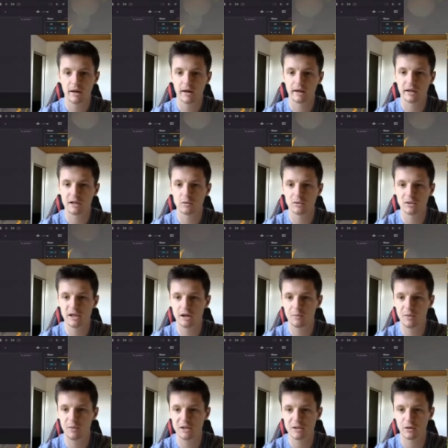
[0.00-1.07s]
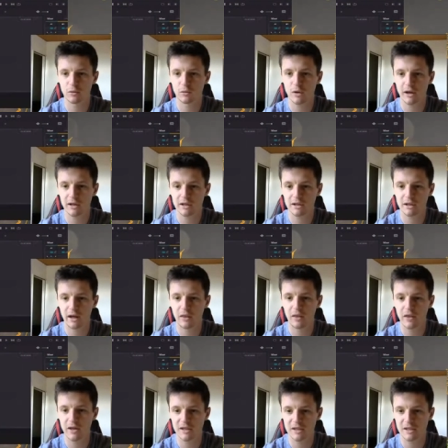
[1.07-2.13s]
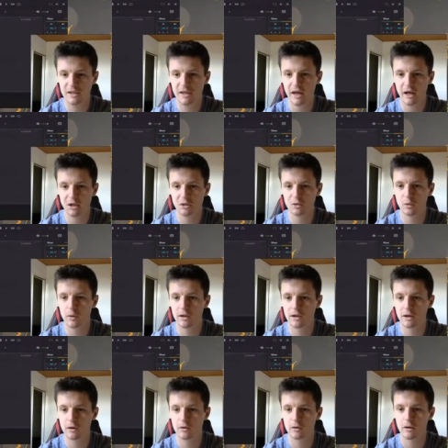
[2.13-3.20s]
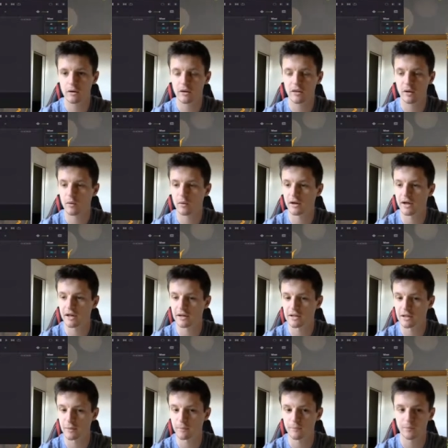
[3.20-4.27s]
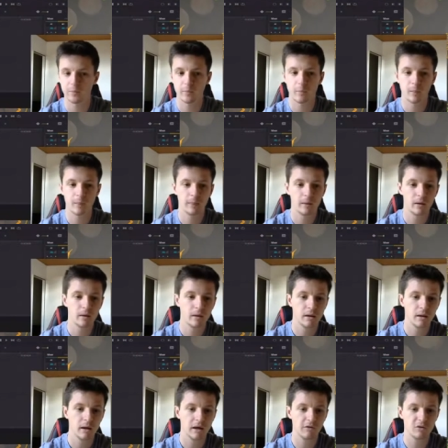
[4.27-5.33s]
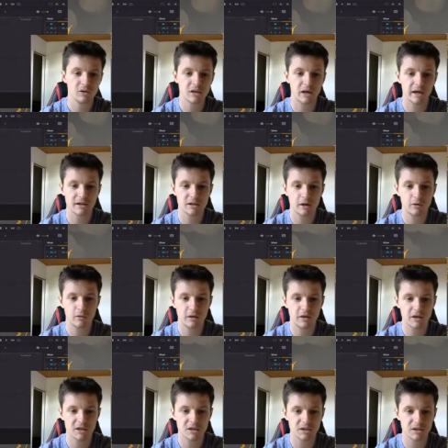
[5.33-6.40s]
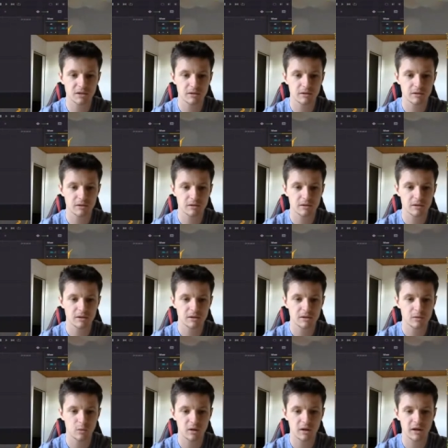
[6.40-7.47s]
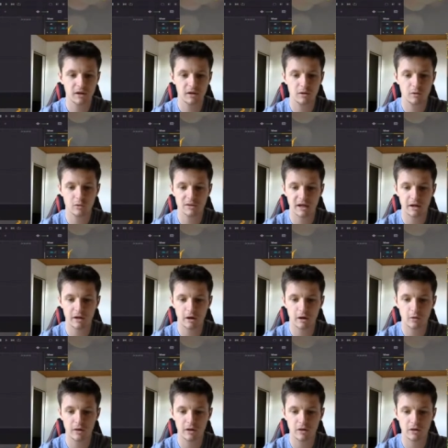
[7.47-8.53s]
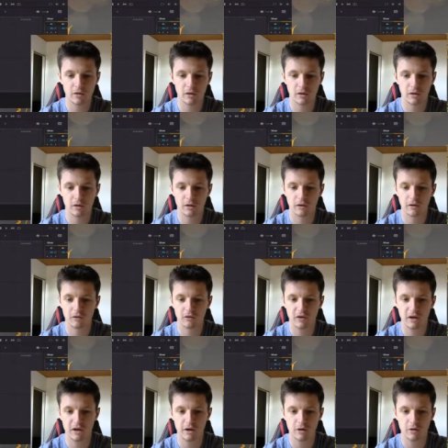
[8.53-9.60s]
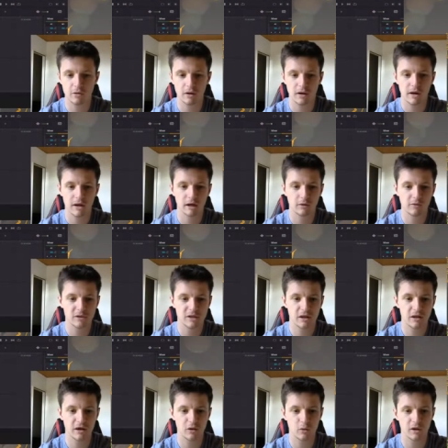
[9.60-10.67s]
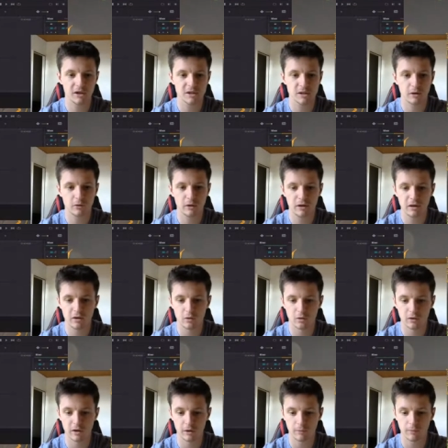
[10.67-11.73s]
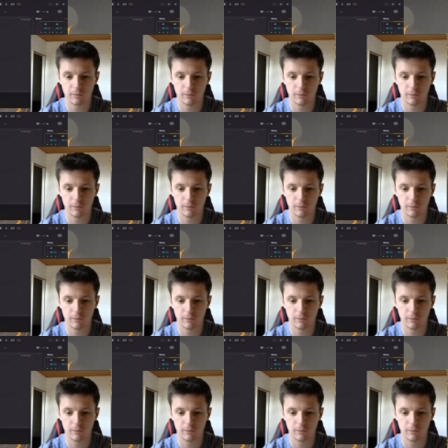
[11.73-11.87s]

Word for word: And as you'll see, it appears on the right, and this is the actual window that we are editing. If you select only this one here, you will take only the video, and obviously the other one is only the audio.